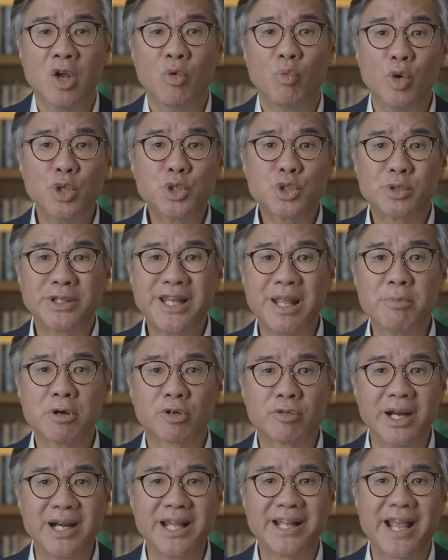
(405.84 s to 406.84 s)
Which
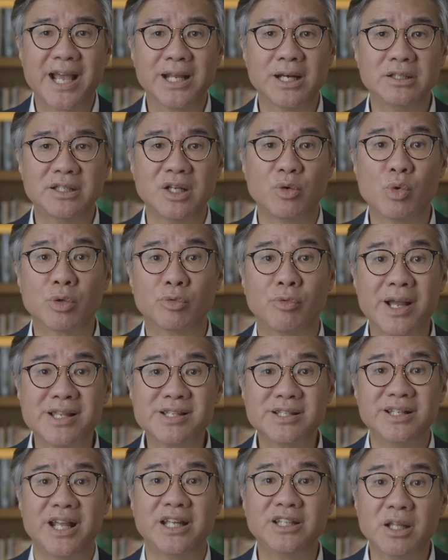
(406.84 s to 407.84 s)
Democratic candidate will
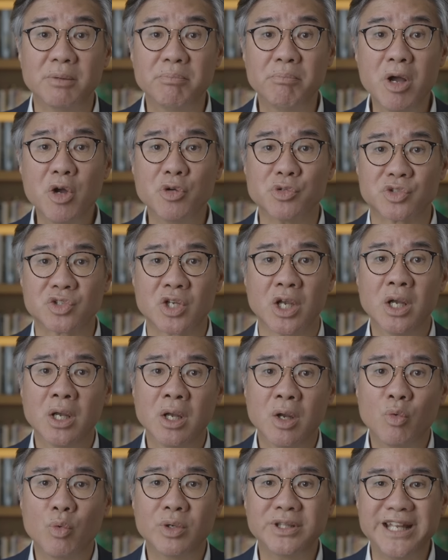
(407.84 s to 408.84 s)
resonate the most
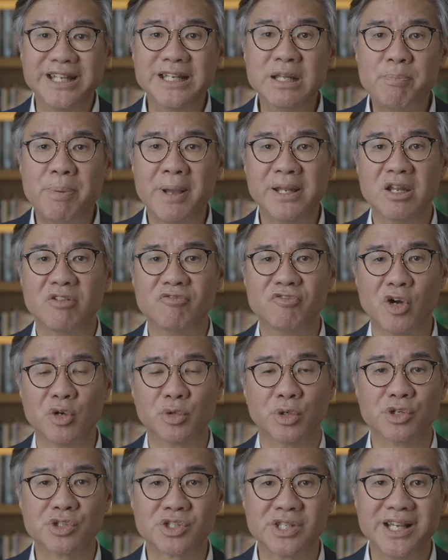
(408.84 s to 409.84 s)
with independent
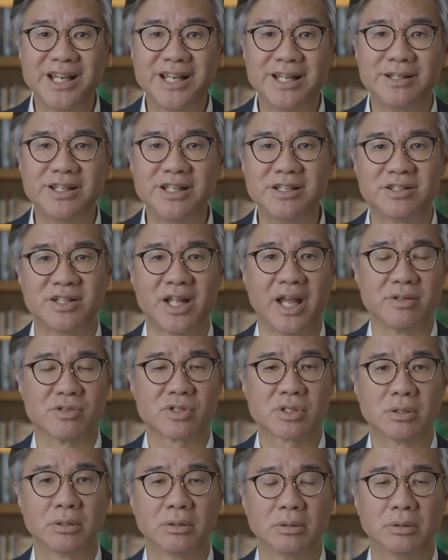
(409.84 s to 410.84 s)
voters in these
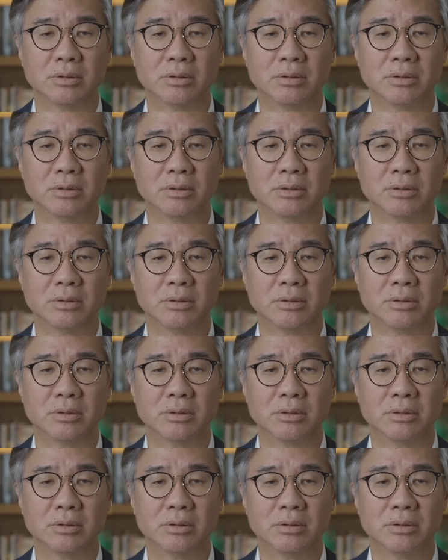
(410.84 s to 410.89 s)
states?